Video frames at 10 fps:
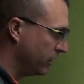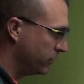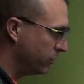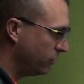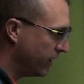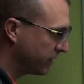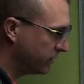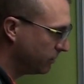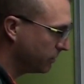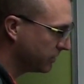2x
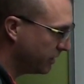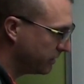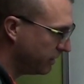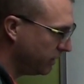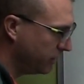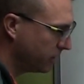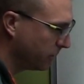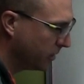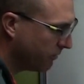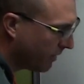equals 18, so
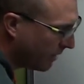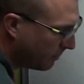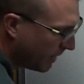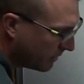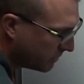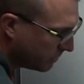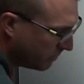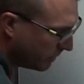we divide by 2